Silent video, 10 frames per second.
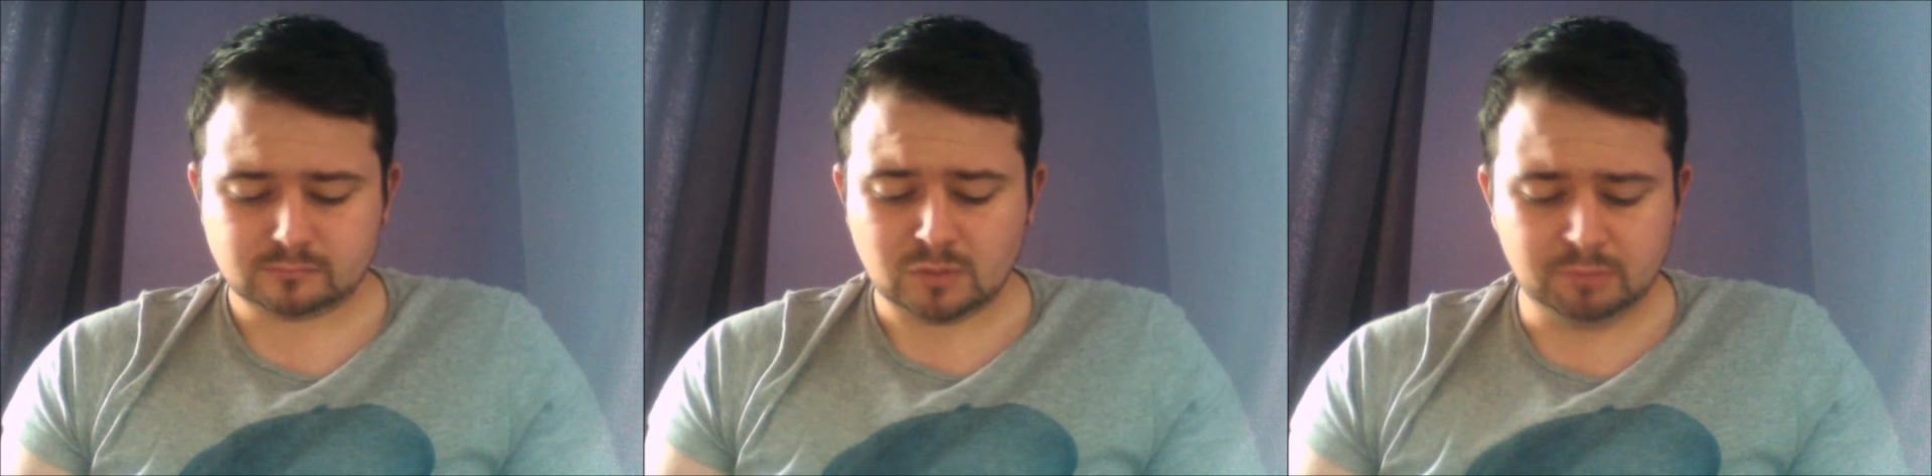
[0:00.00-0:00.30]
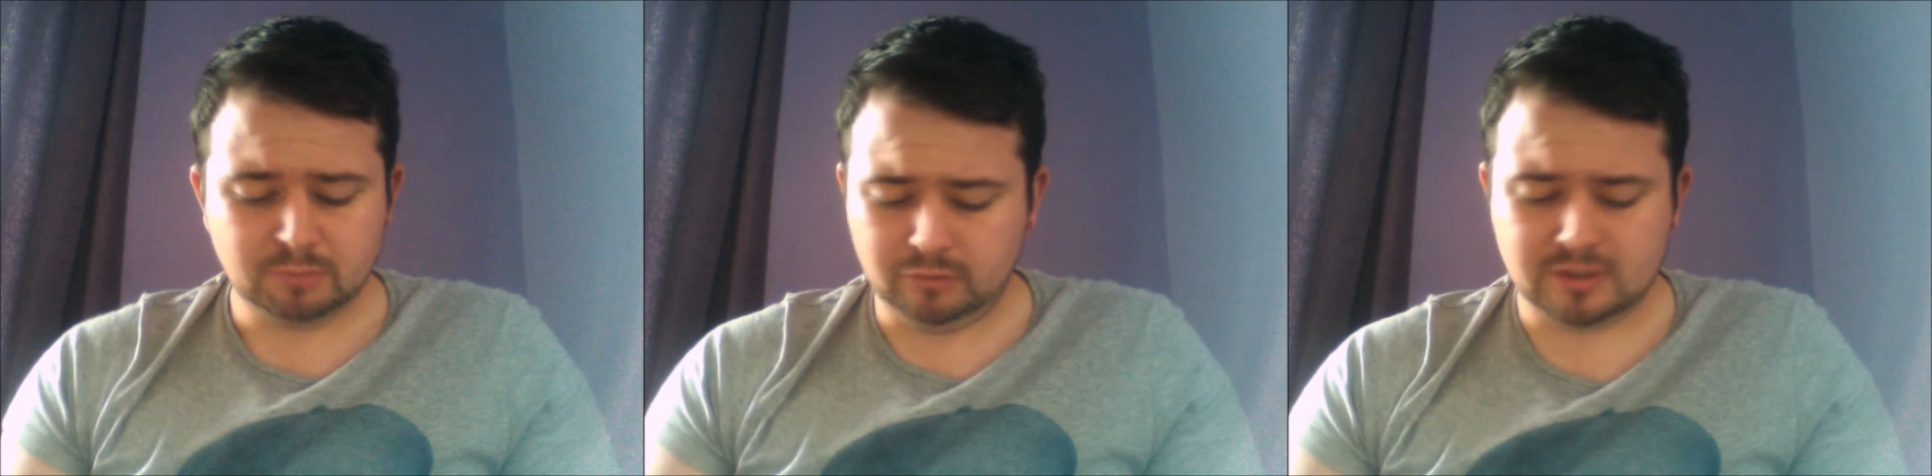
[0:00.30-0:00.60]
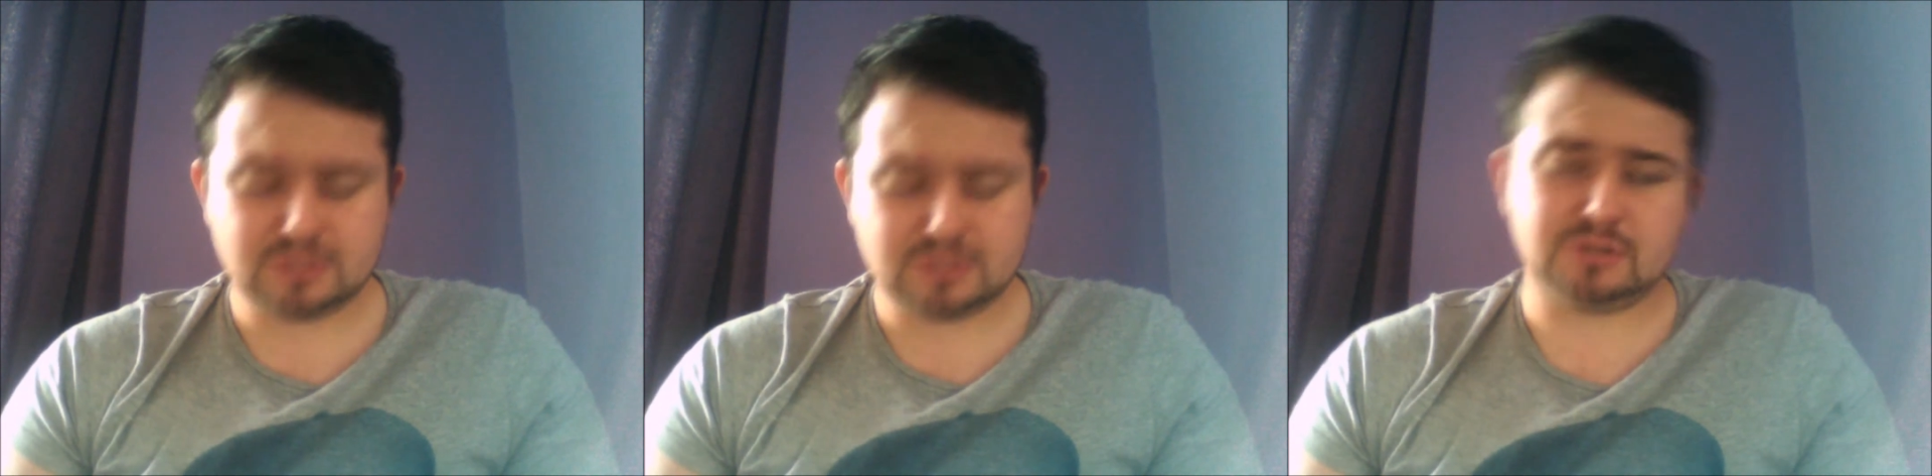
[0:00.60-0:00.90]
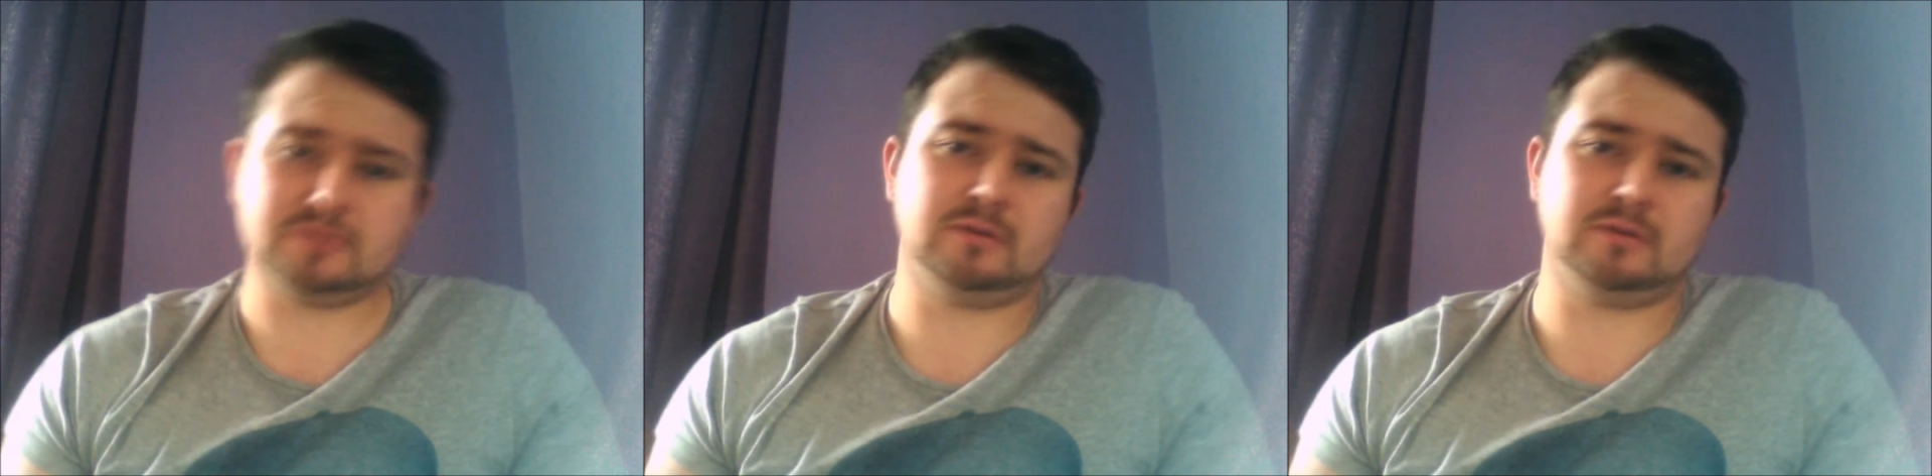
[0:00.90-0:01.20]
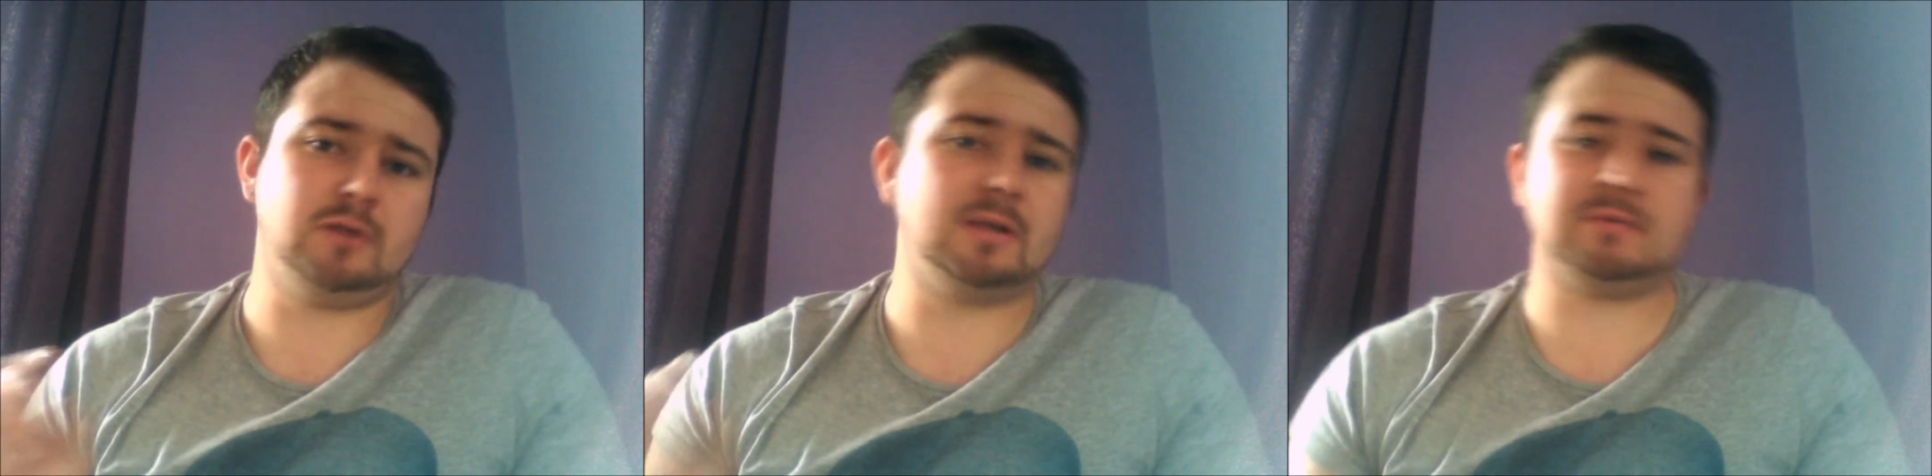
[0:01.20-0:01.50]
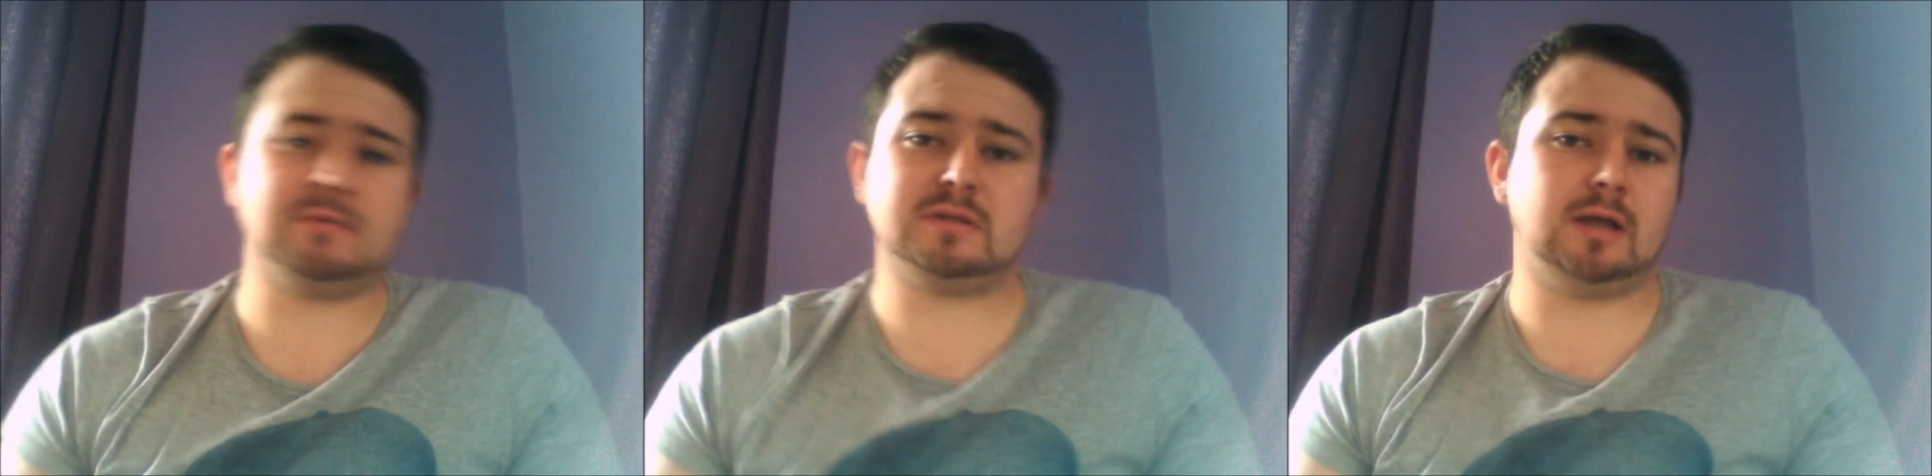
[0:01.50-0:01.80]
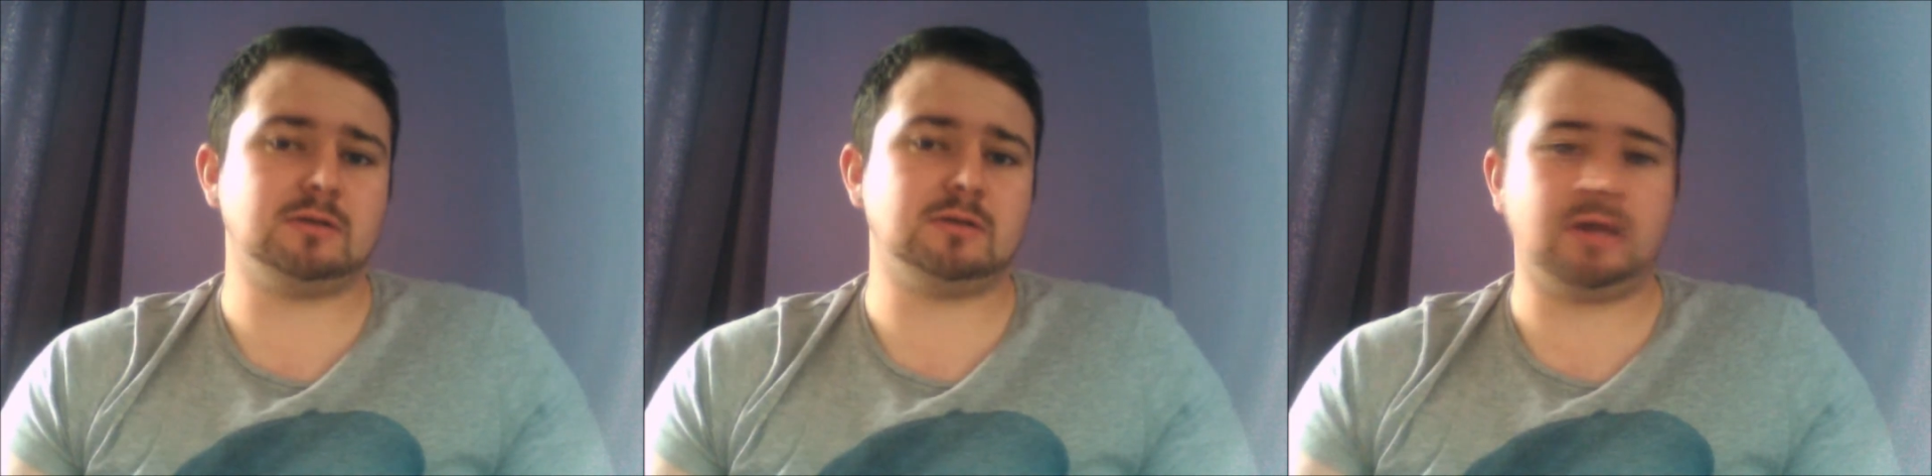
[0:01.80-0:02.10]
but the rest are just magic
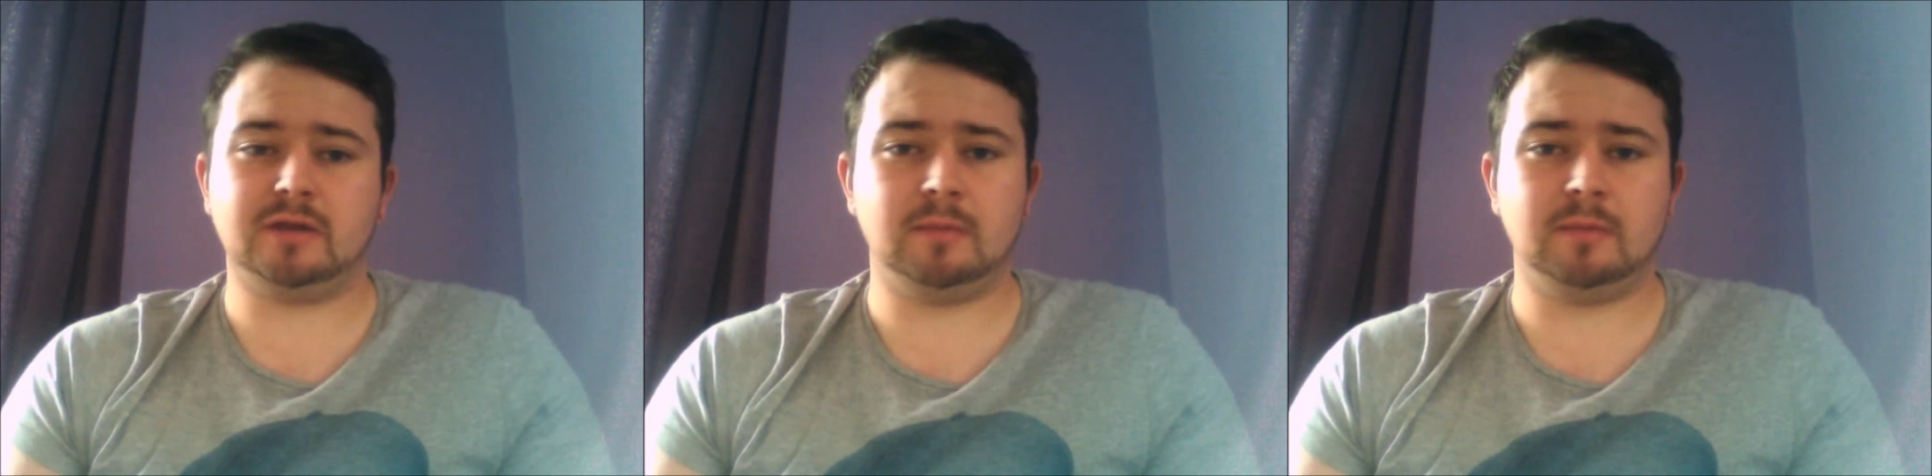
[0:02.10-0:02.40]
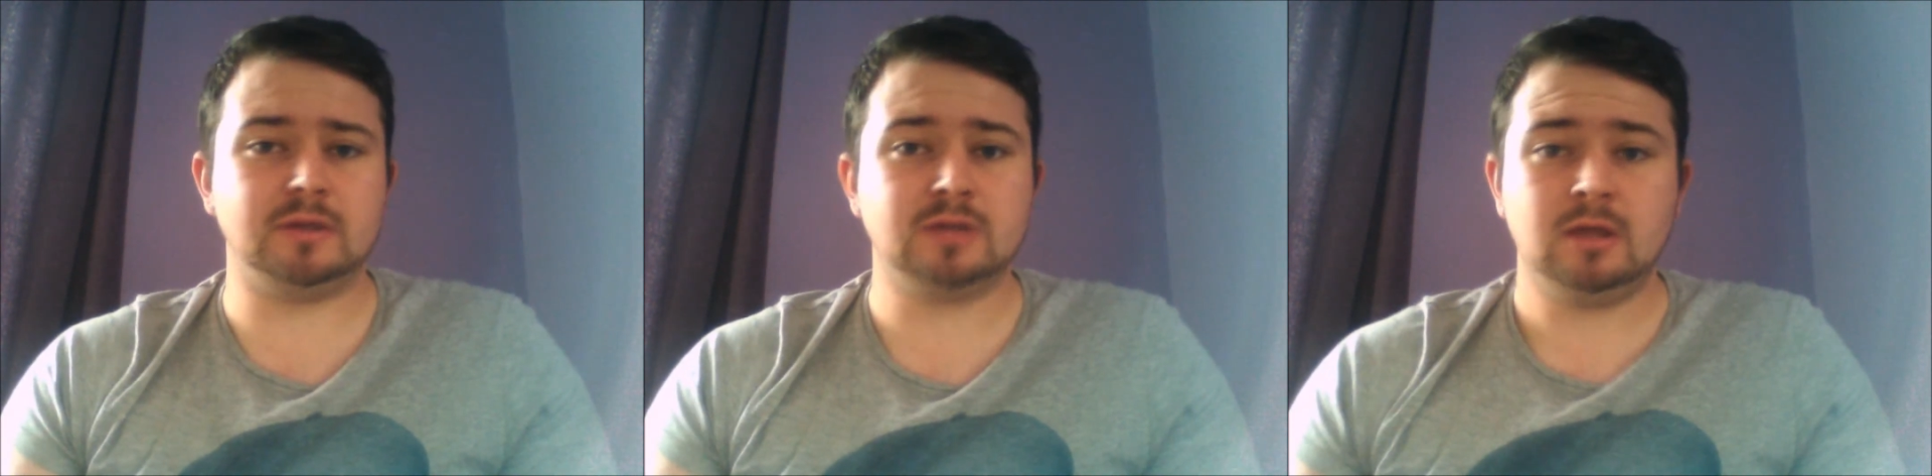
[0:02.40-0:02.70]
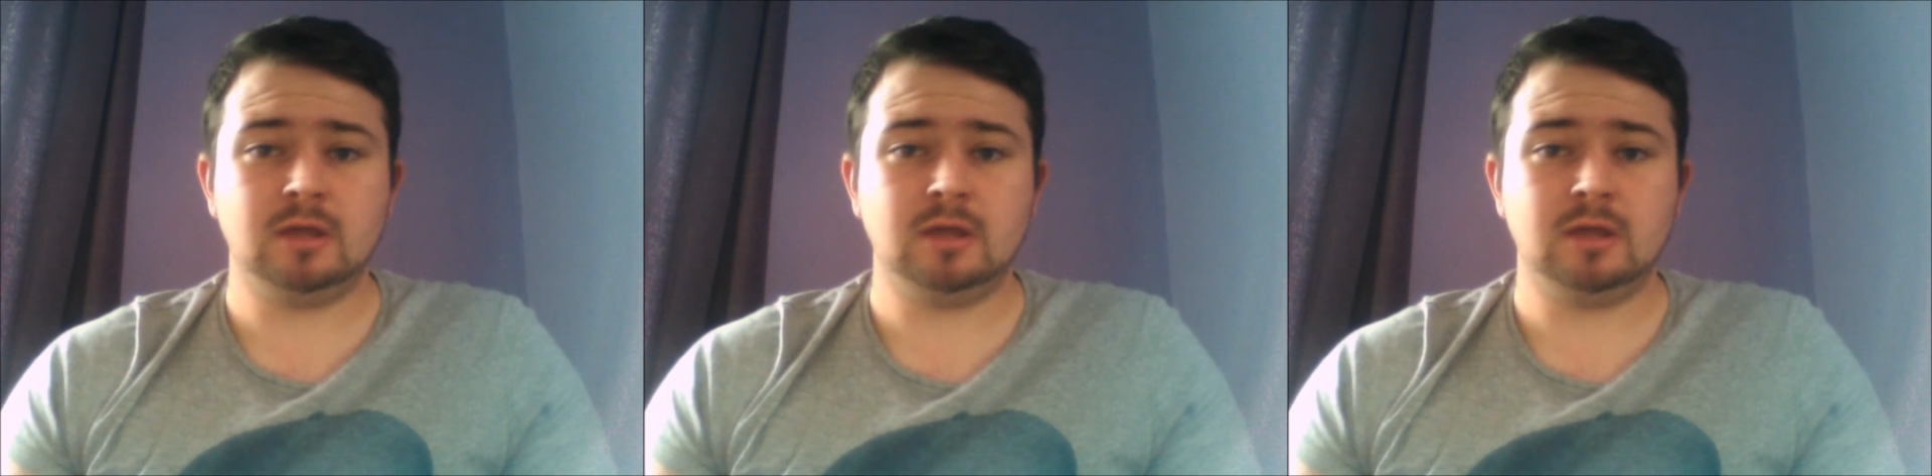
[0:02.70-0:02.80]
missiles, direct damage,